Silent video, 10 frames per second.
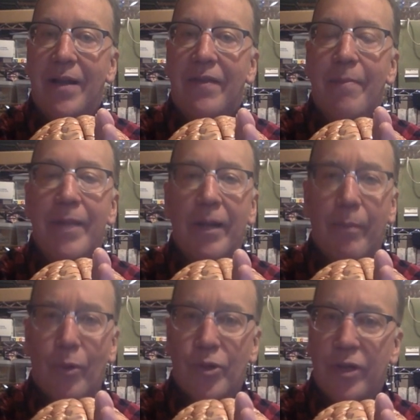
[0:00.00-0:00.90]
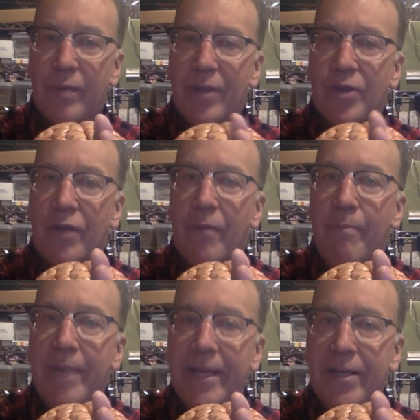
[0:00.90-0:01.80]
The middle portion of the brain is called the
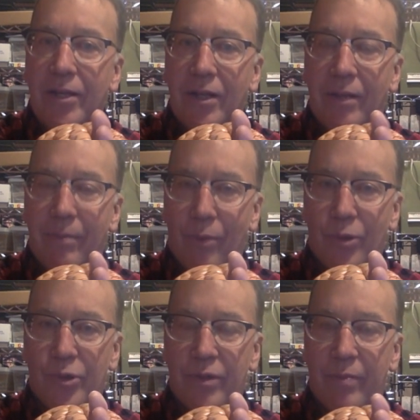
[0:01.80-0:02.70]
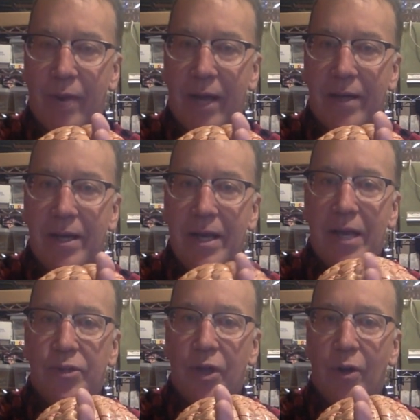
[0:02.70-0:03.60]
medial portion of the brain.
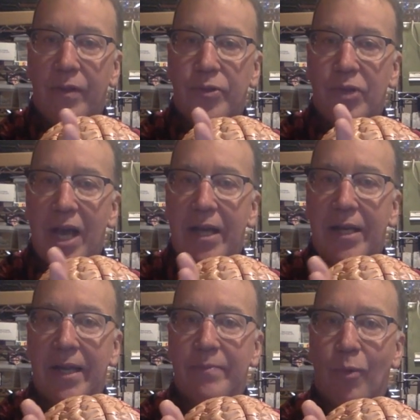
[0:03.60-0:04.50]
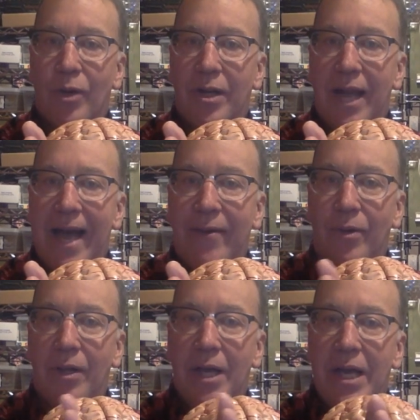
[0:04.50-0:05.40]
As you go to the side, it gets more
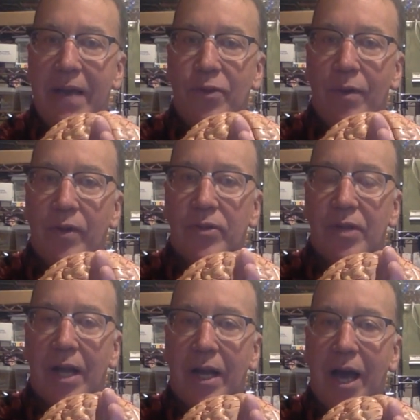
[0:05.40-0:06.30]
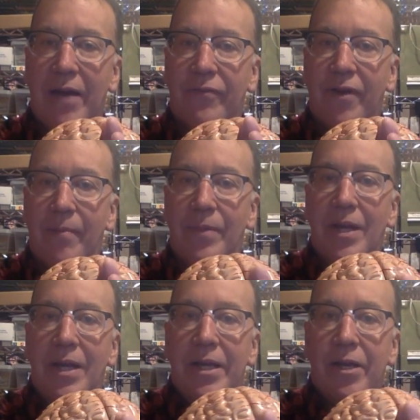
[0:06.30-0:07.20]
lateral. If you have a, a cut from,
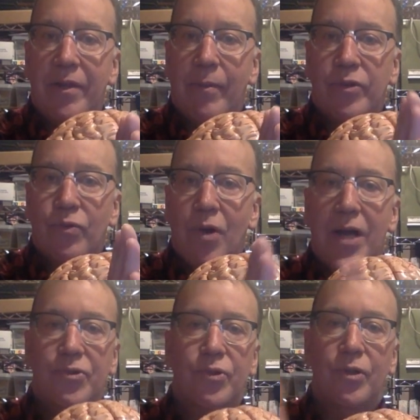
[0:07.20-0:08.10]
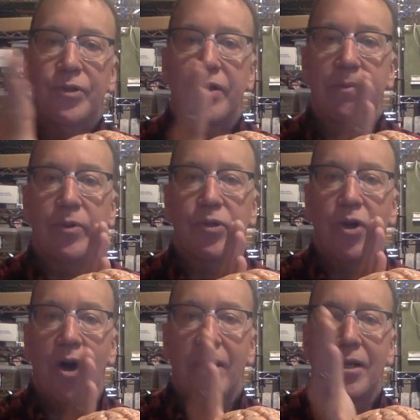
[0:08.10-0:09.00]
you know, the most rostral to the most
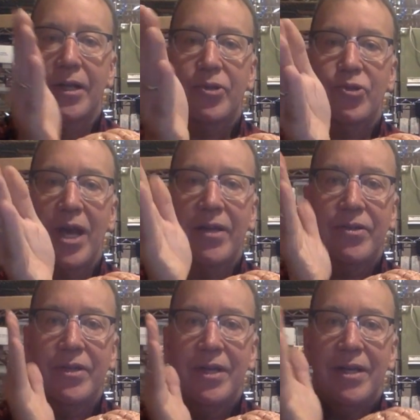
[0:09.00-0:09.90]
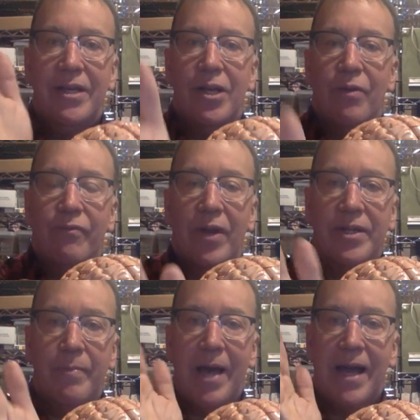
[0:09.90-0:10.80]
caudal extent, you know, front
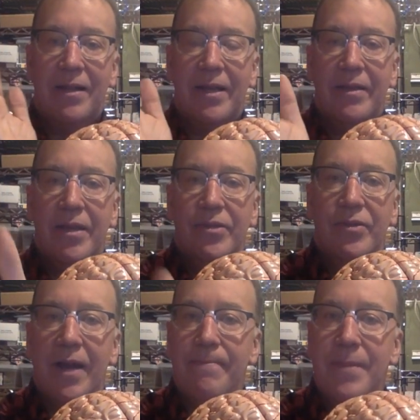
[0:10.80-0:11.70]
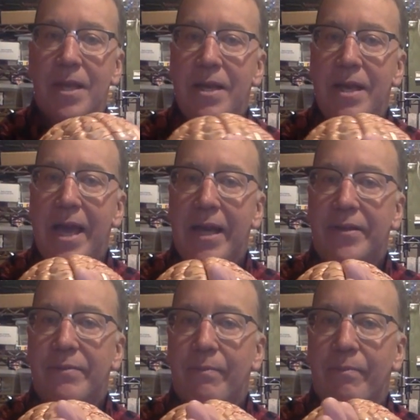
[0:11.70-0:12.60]
to back like this, right? and
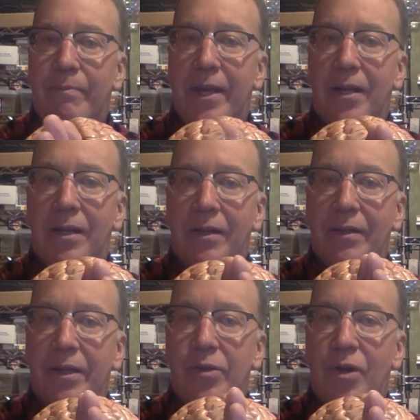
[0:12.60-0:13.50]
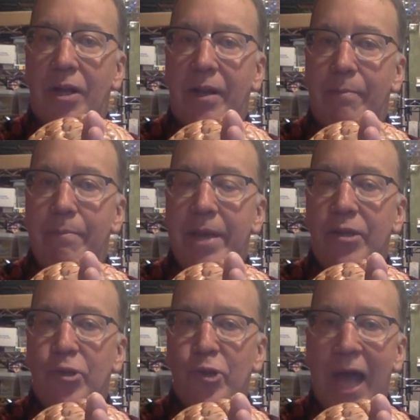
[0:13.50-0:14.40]
it's middle, you call it a
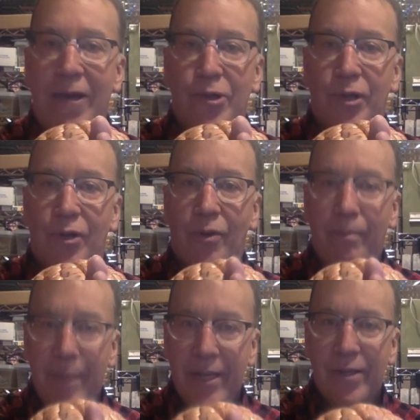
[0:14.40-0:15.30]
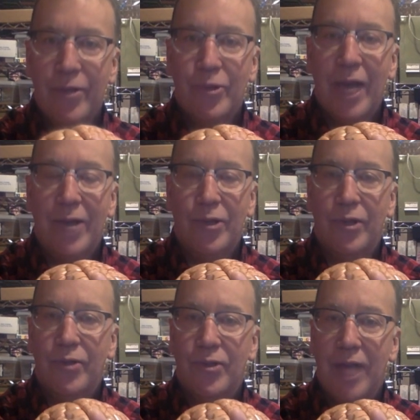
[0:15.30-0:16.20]
mid sagittal or medial sagittal
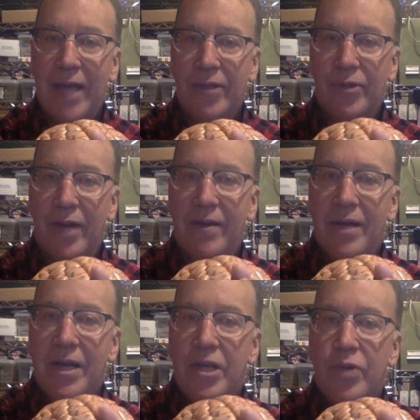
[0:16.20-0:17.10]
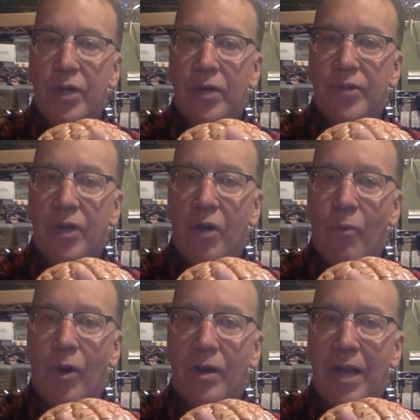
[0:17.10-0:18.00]
slice, right? You can also go
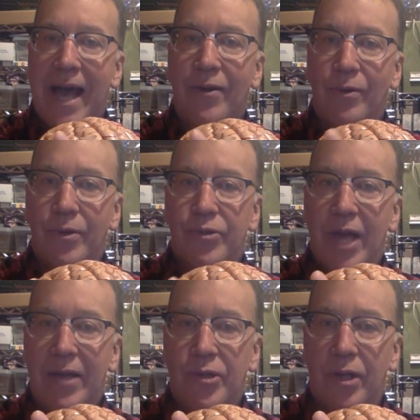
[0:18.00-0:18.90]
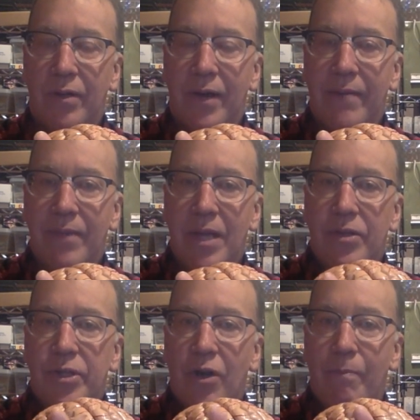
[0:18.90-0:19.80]
more lateral sagittal, right?
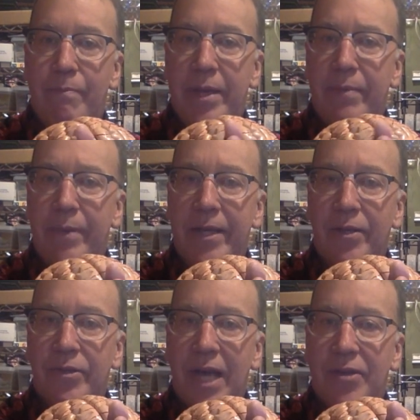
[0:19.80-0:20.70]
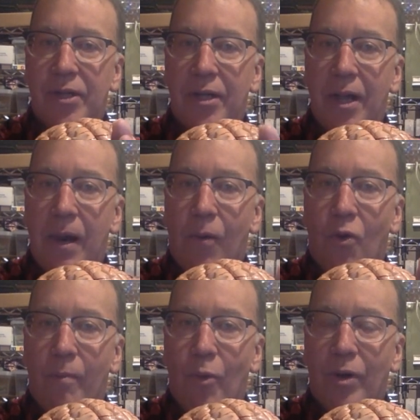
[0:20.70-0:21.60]
So you have a medial sagittal
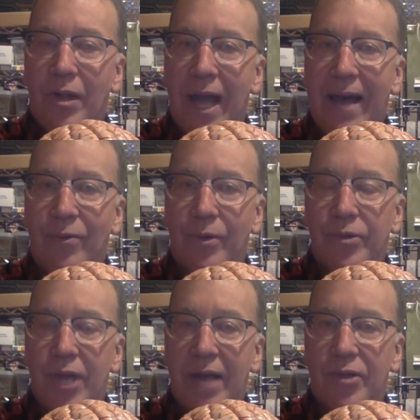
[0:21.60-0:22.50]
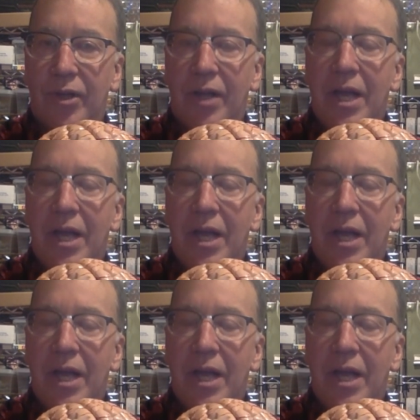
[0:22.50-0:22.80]
or more lateral sagittal.